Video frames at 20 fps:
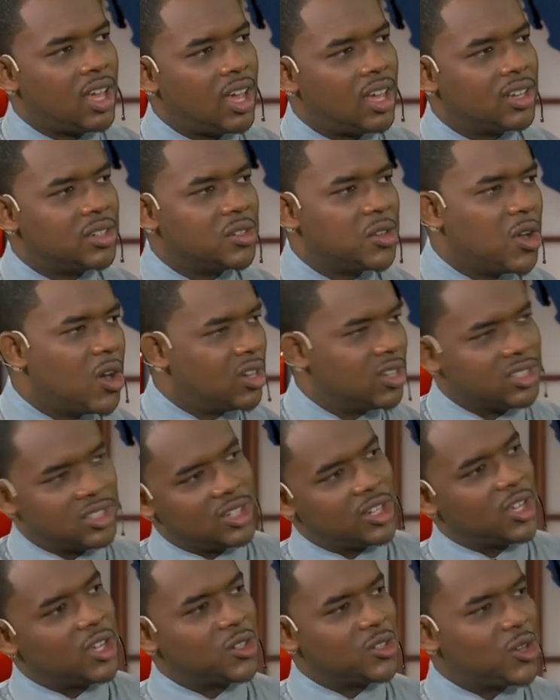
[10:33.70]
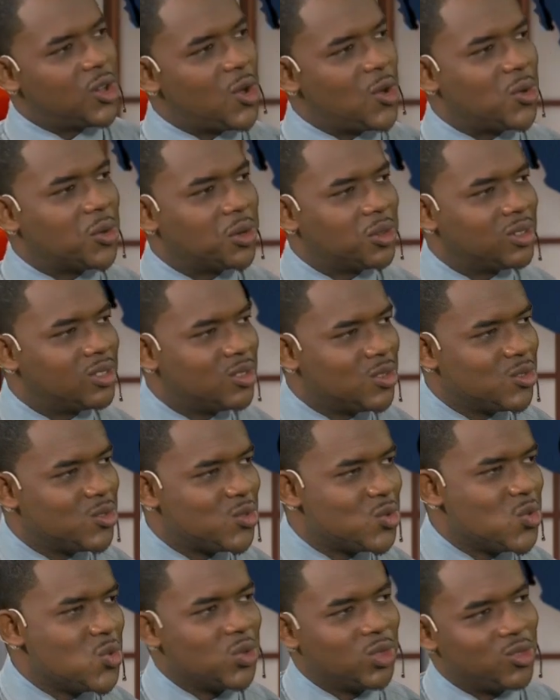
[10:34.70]
than guzzling down
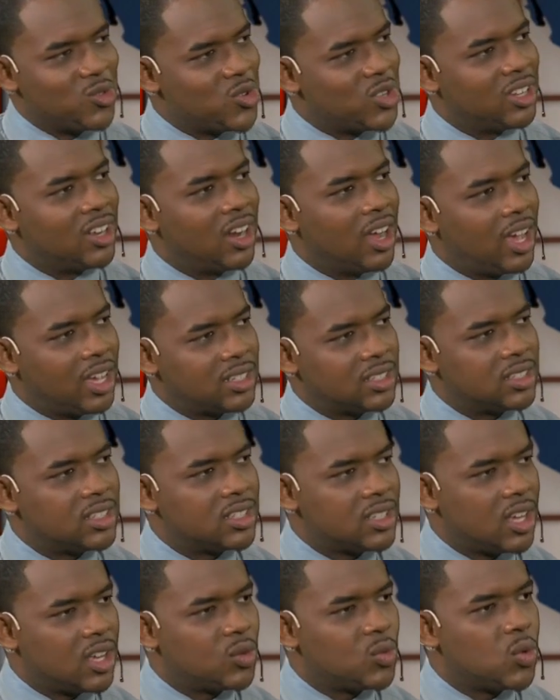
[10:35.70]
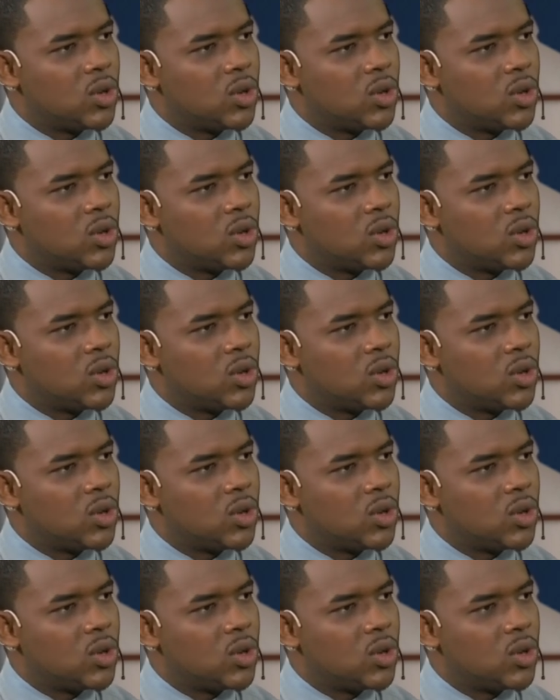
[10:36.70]
2-3 glasses at